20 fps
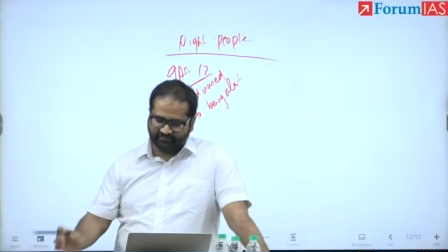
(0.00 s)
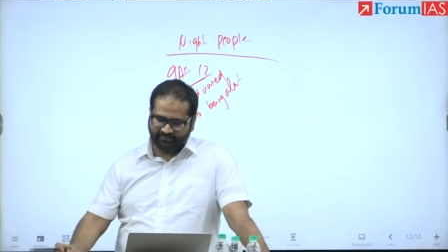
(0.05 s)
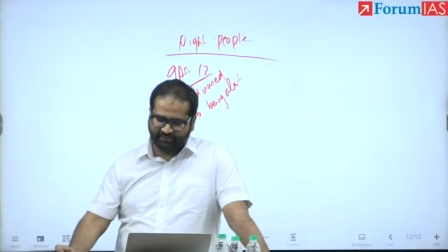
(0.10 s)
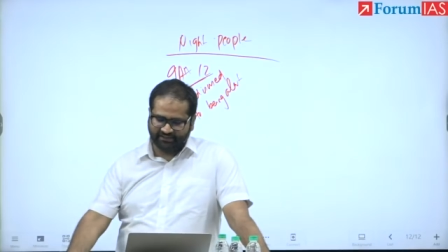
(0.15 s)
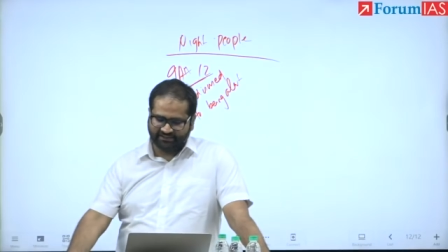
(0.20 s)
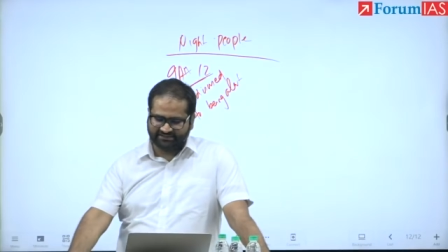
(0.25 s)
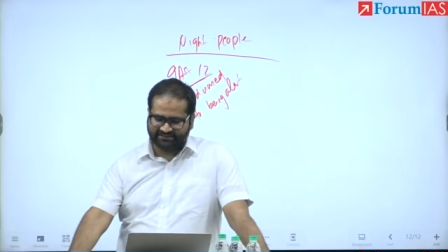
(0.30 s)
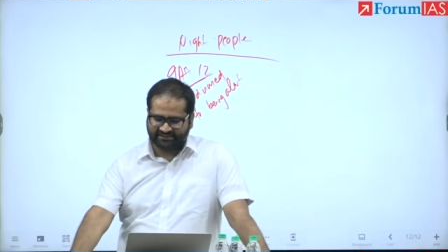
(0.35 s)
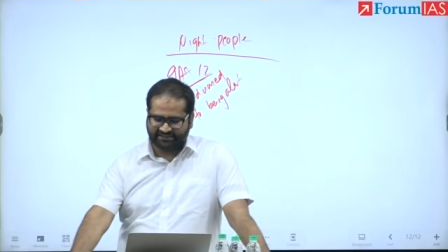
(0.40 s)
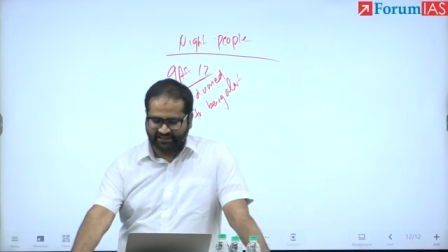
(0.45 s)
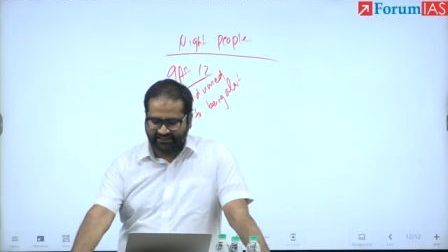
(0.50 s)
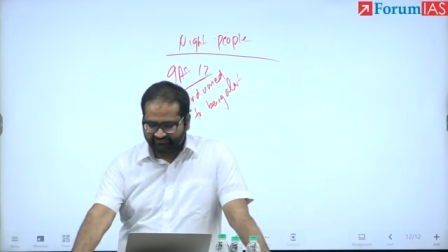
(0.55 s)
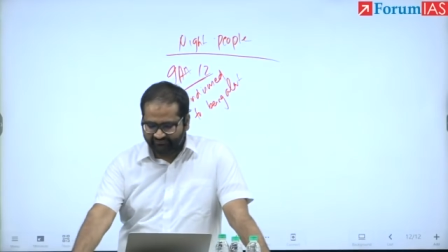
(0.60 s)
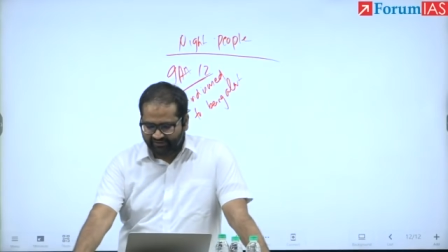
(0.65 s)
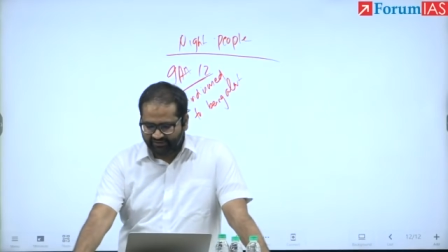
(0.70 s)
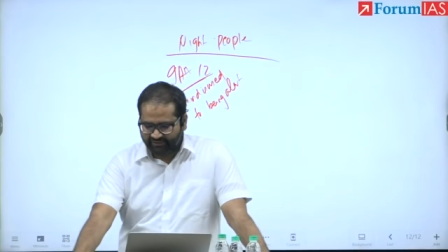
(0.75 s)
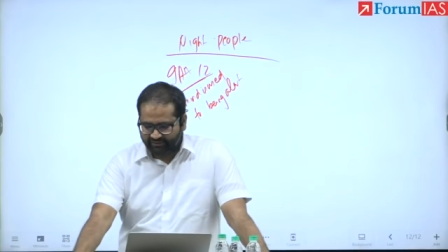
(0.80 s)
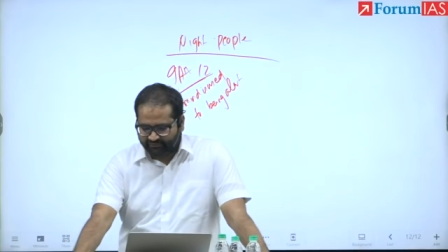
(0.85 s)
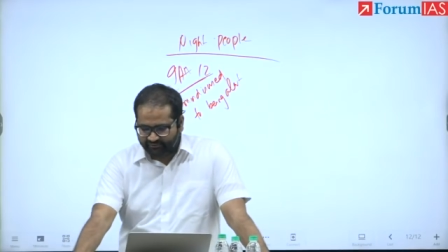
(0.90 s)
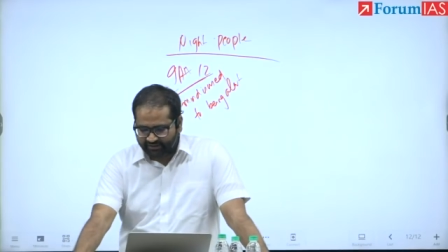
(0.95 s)
being
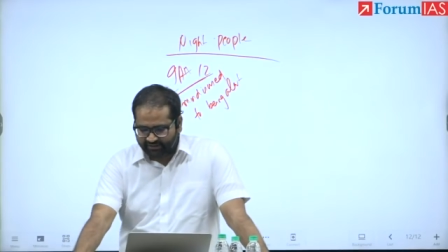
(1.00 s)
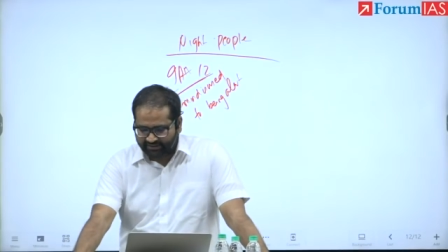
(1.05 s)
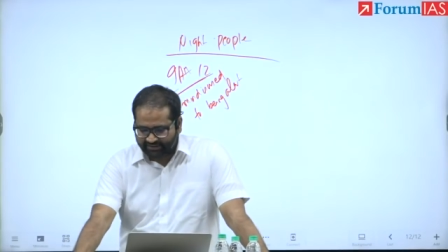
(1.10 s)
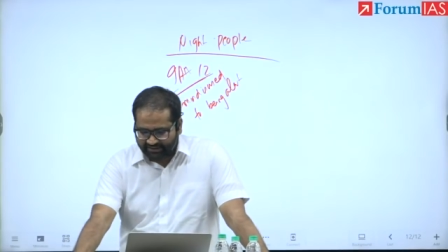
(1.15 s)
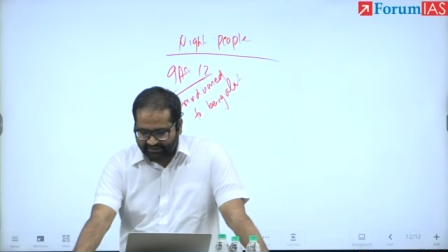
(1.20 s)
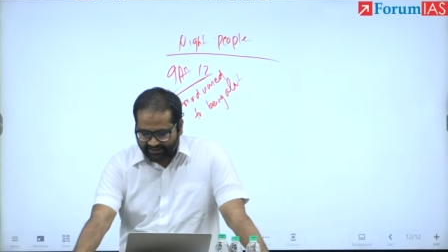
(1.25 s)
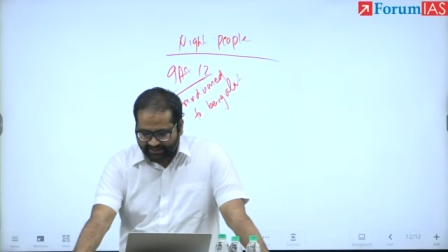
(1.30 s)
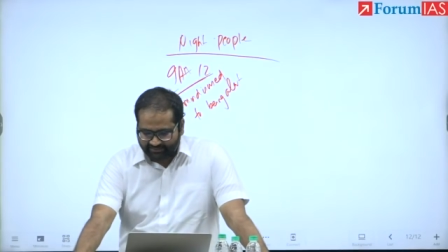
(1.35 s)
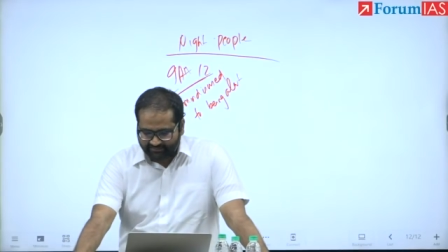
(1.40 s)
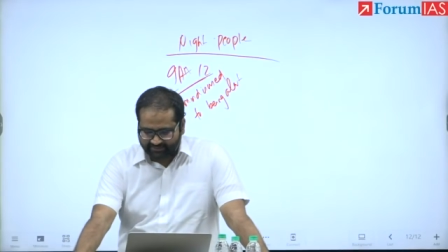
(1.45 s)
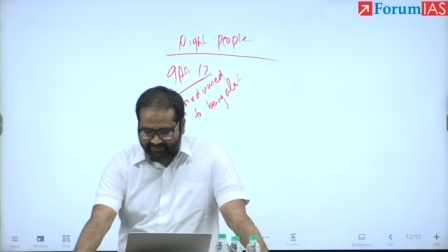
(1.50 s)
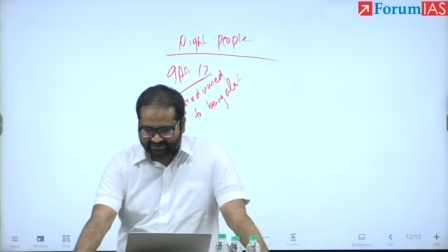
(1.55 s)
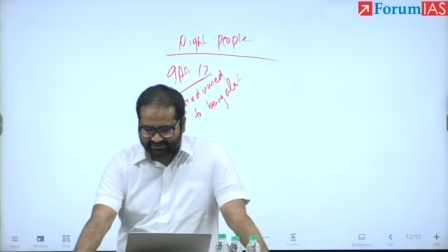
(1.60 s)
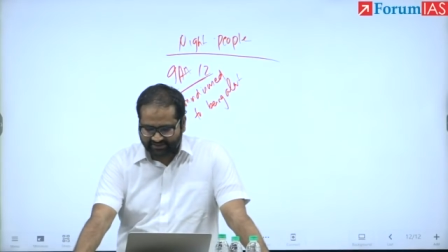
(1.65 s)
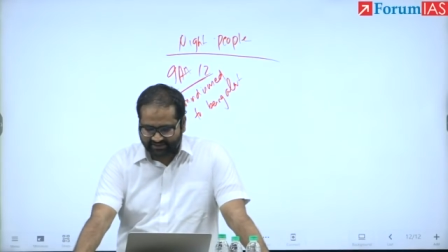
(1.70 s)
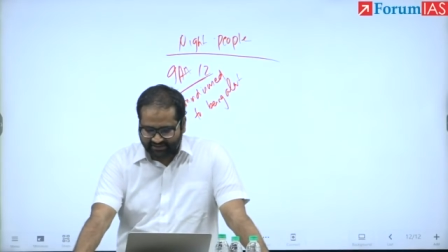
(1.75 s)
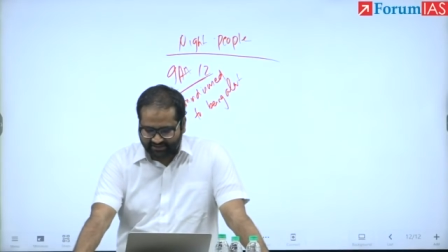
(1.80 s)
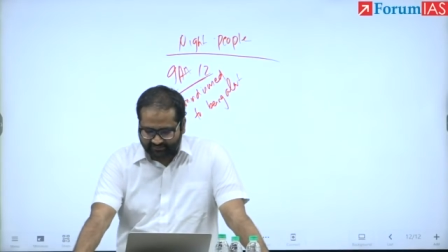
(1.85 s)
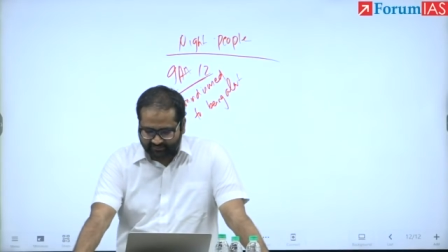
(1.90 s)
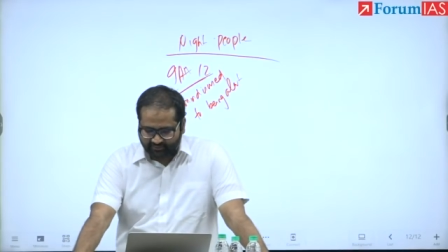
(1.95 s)
sleepy during daytime and
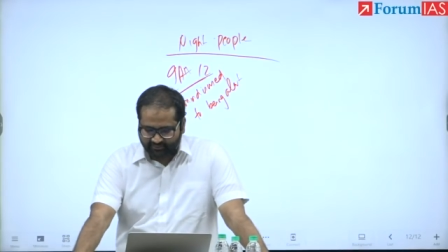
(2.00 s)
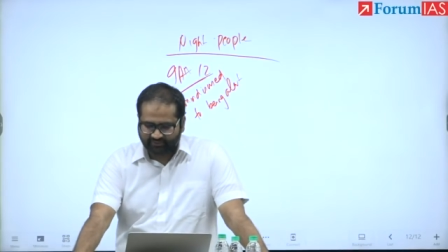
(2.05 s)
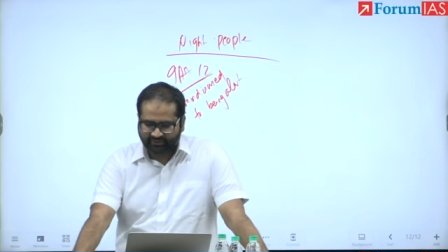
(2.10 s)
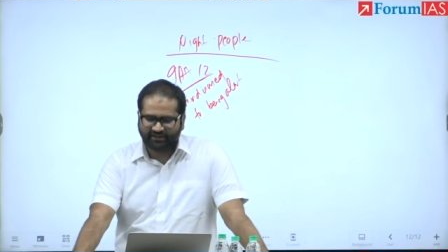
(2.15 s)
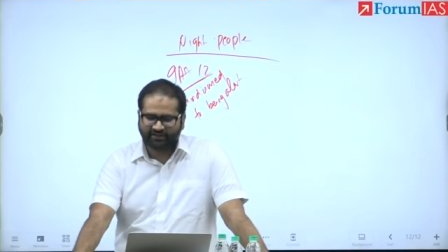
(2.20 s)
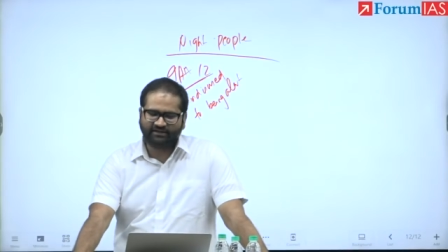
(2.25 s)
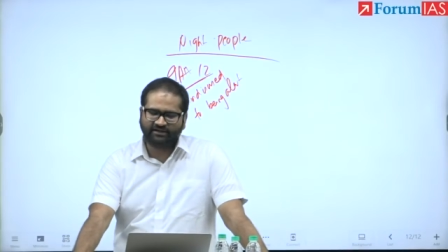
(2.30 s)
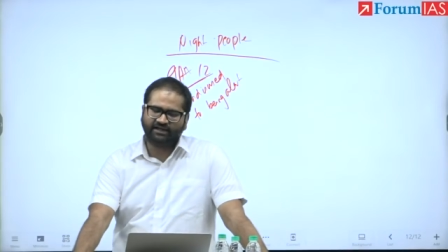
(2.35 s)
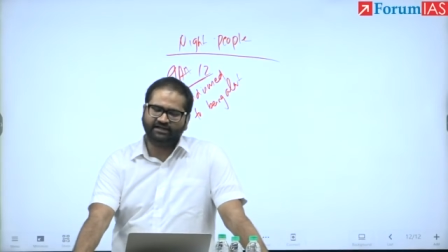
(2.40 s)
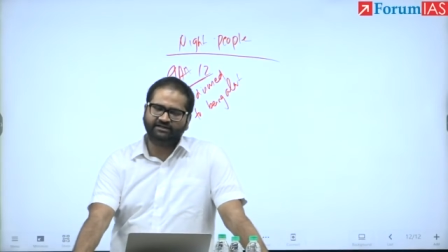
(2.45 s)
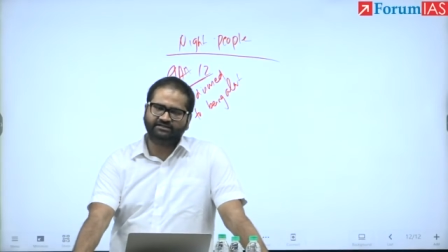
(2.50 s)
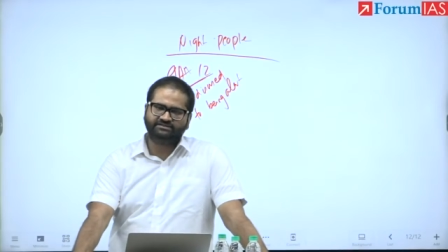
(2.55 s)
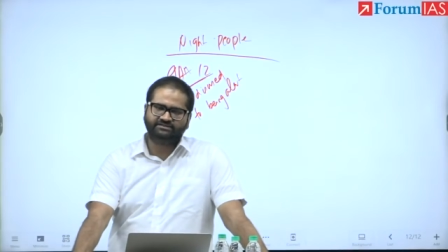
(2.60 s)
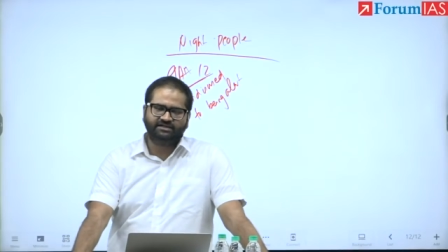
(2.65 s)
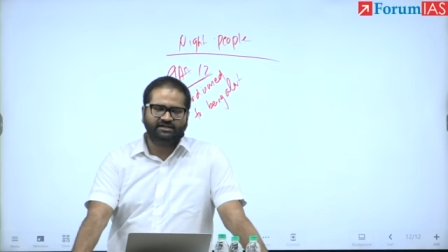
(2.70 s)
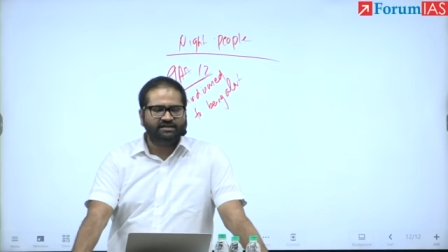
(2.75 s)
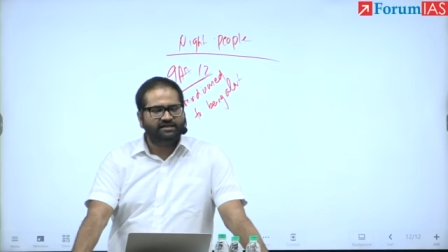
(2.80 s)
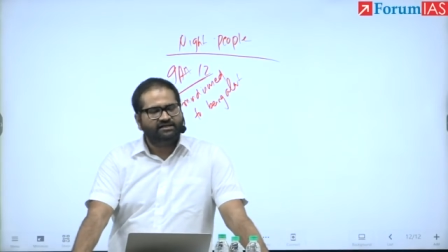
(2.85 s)
studying more at nights.